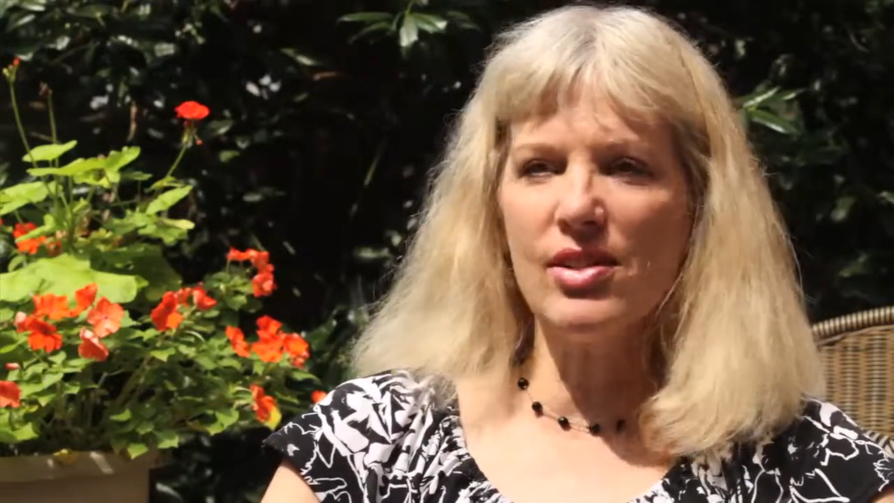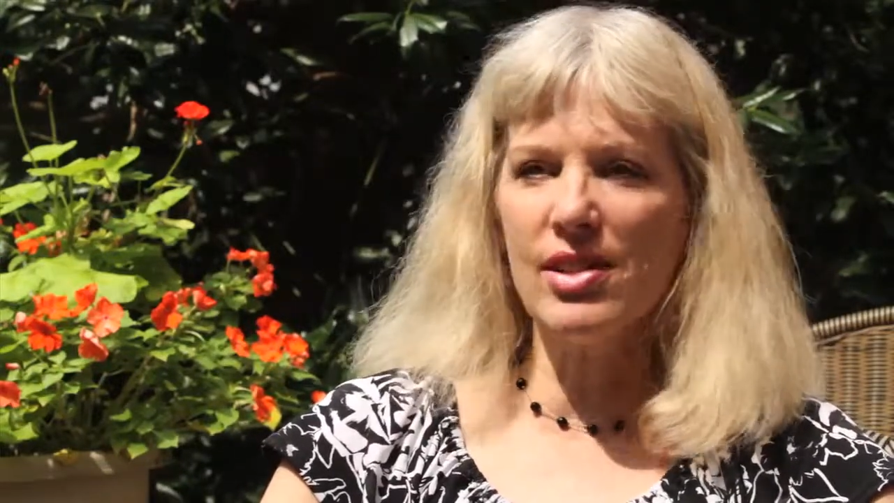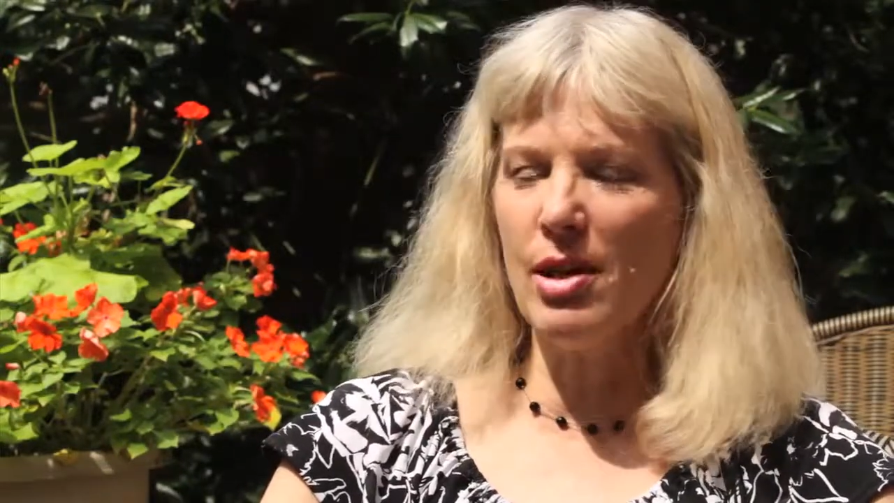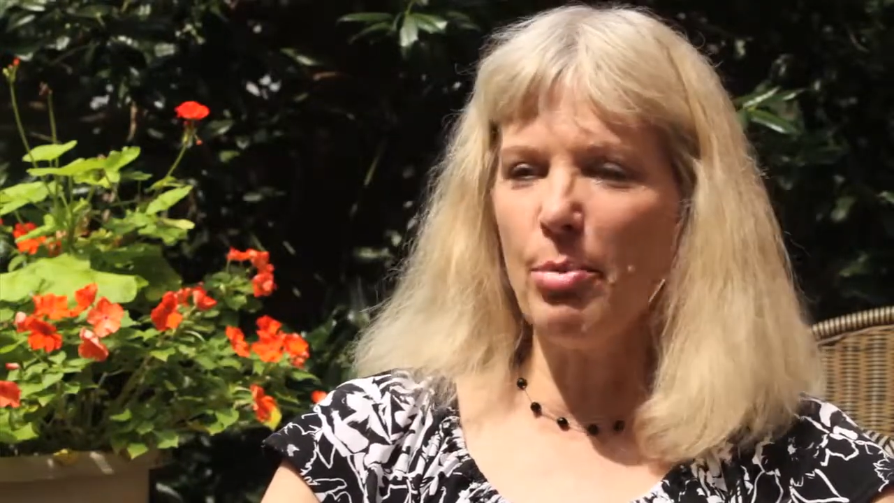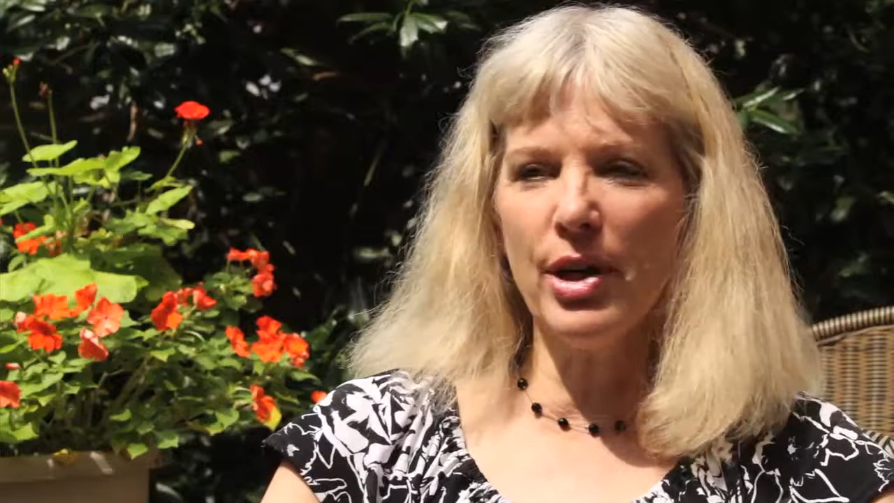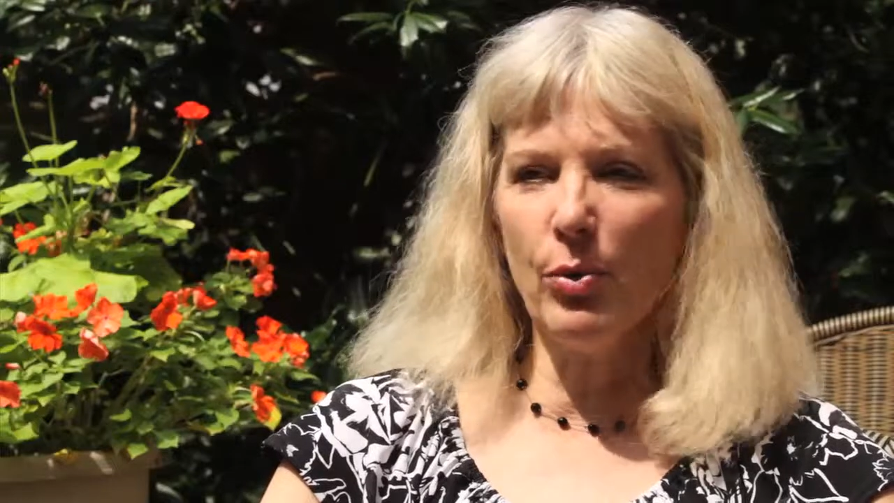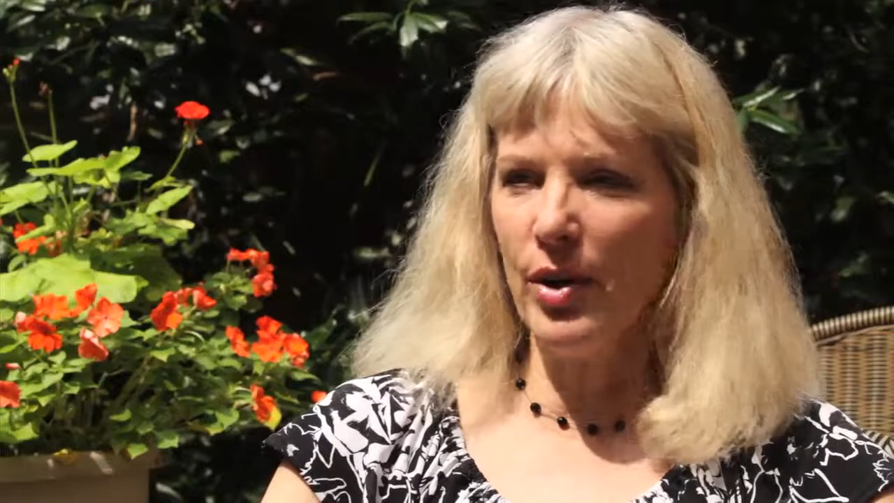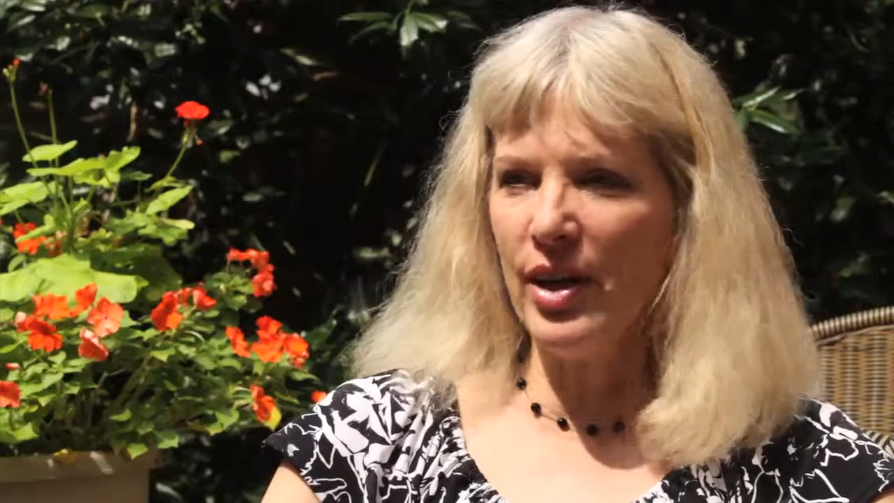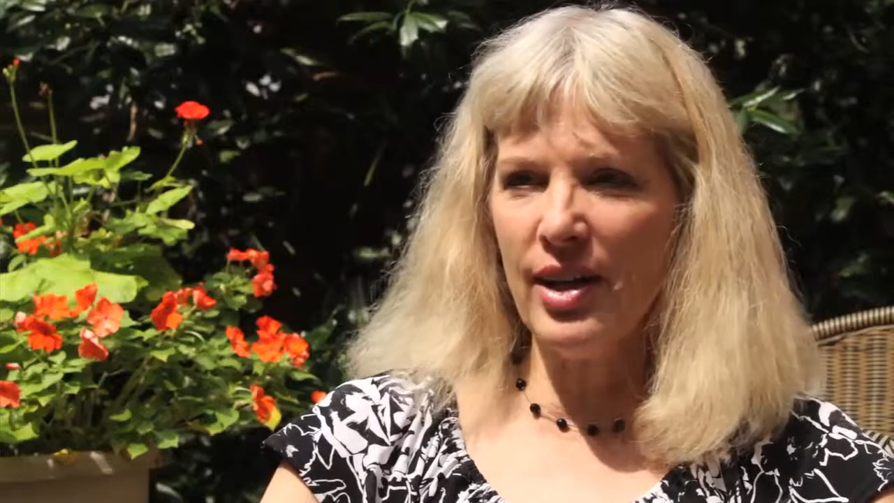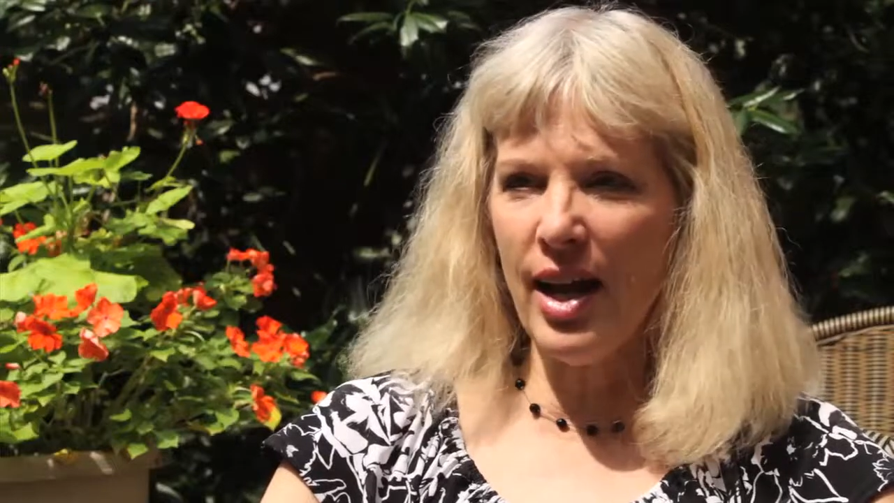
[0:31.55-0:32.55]
to somebody
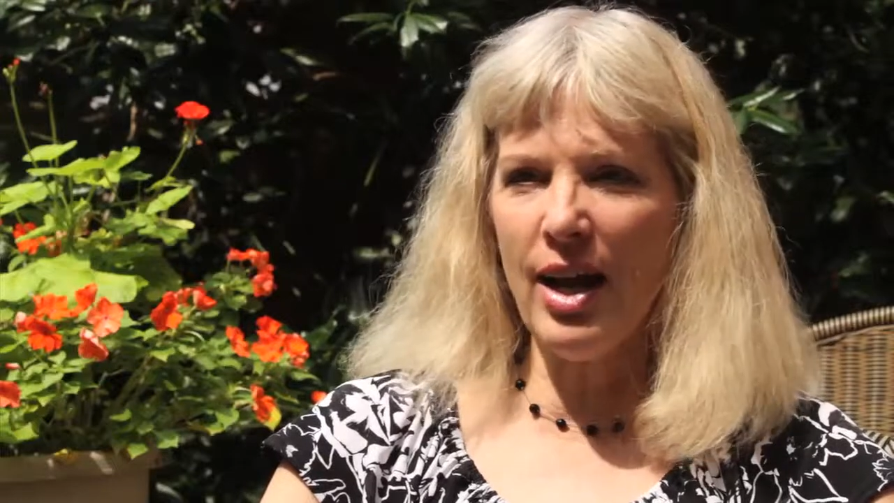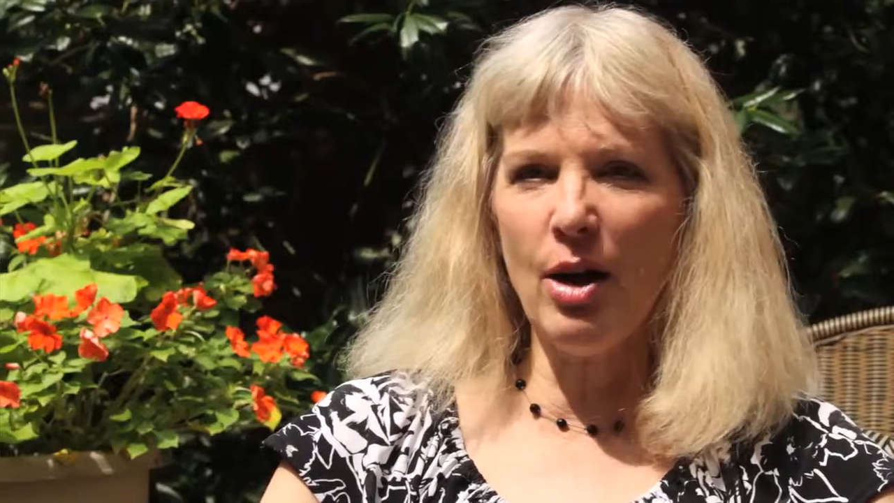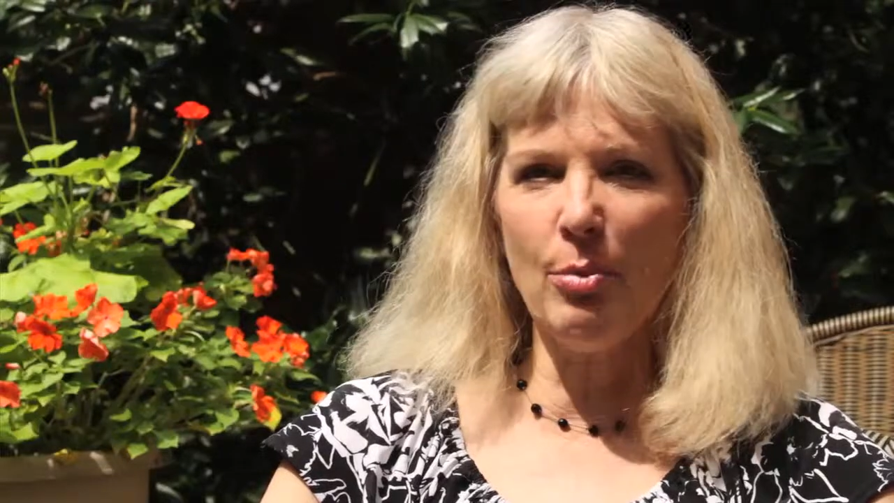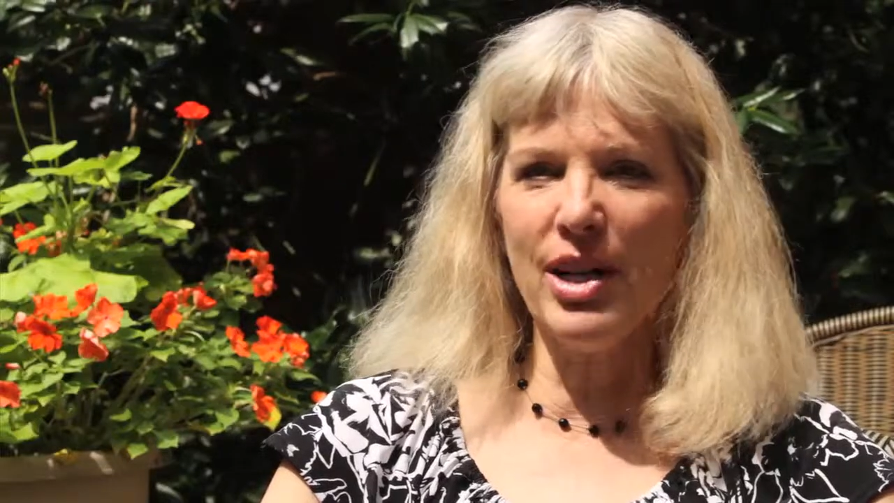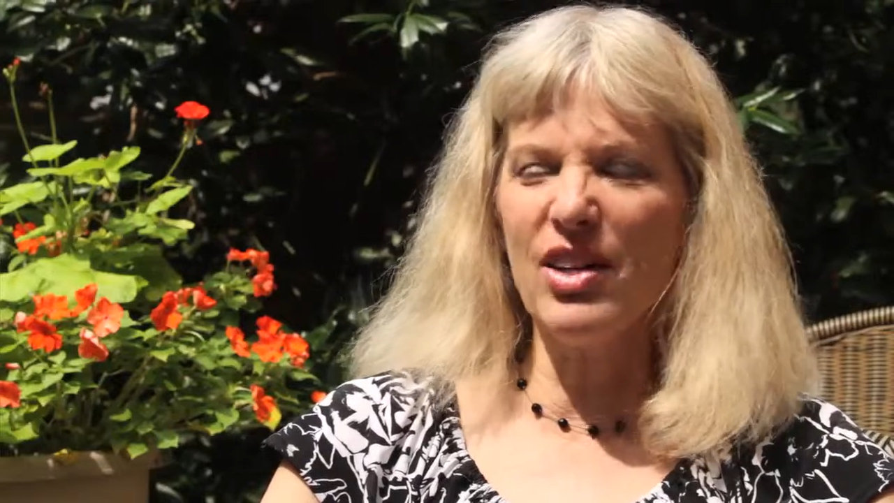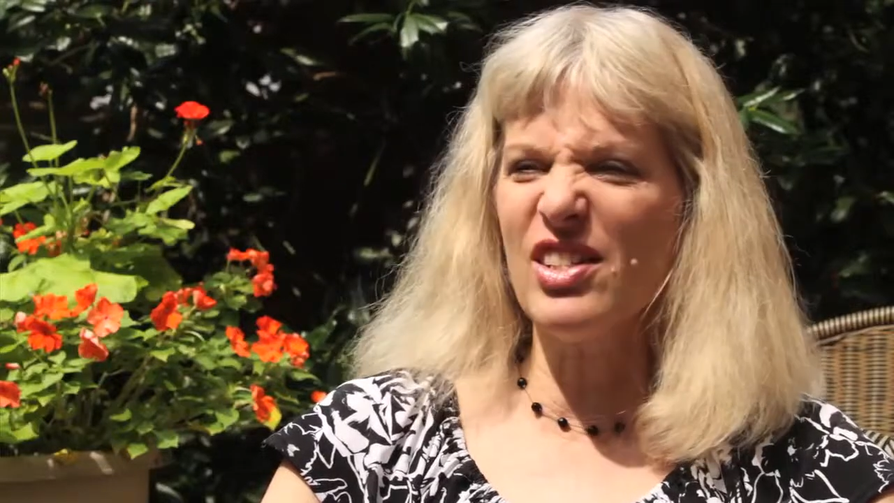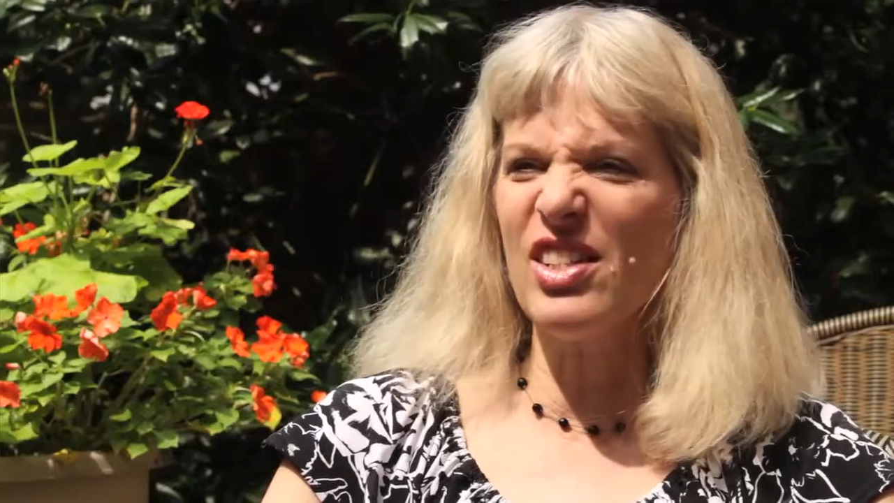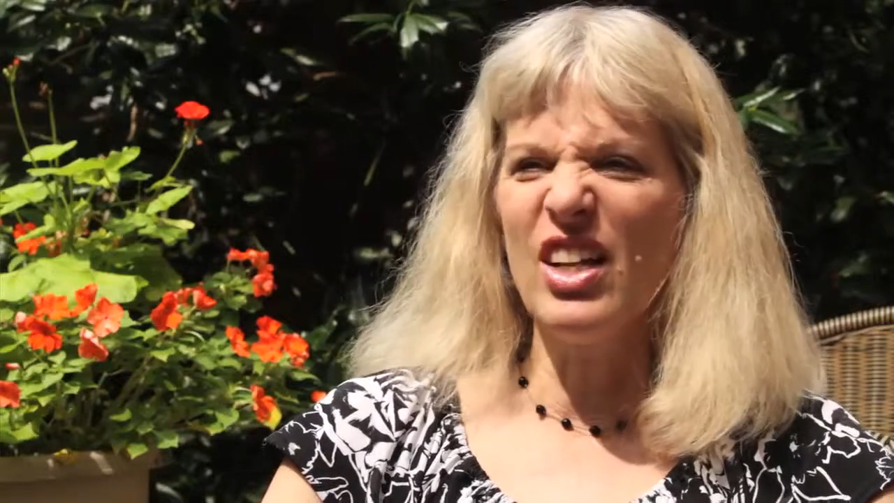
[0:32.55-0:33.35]
read now because